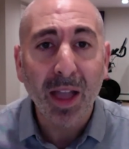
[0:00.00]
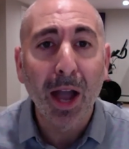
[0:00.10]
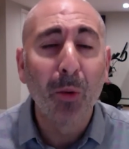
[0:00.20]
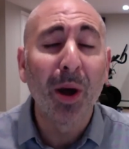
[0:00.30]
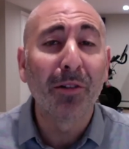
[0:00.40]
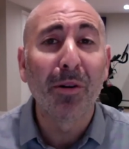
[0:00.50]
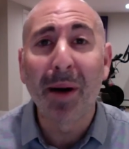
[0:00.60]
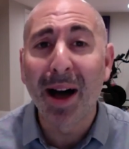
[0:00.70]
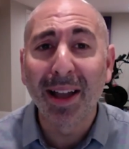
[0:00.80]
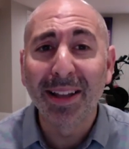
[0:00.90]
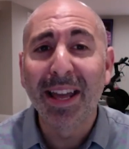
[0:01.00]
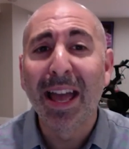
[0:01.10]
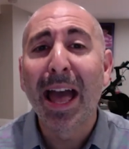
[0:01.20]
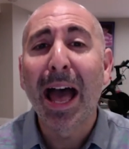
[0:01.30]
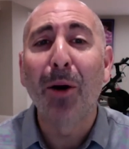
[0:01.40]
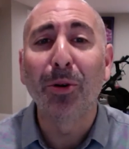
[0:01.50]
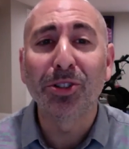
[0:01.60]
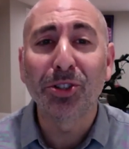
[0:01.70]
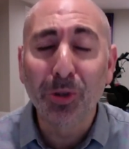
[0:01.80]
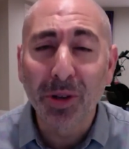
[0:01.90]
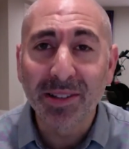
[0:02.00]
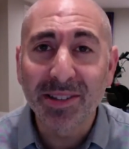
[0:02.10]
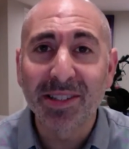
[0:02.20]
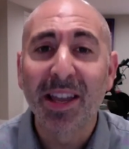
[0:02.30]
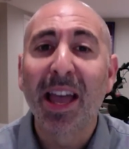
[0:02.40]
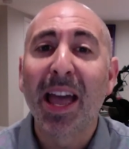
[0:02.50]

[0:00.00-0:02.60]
I want to remind our students